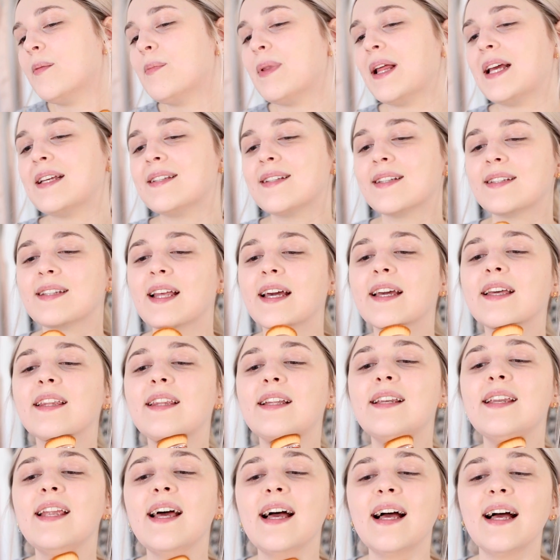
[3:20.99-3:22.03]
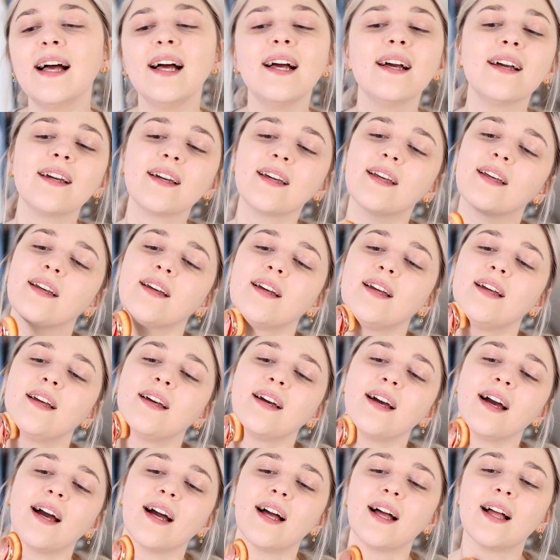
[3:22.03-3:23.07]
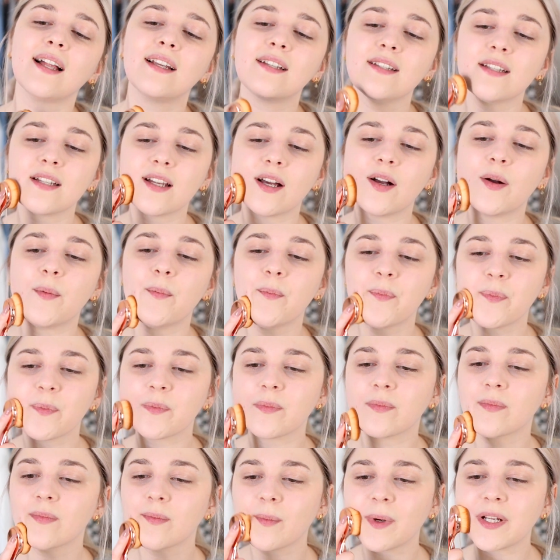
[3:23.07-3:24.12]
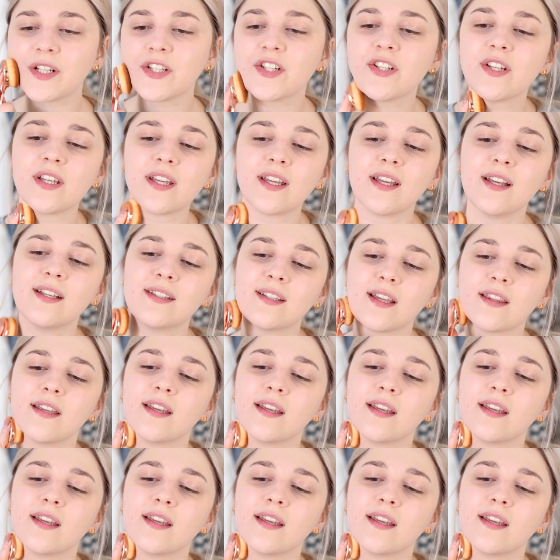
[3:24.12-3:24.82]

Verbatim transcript: places like the neck and my cheeks.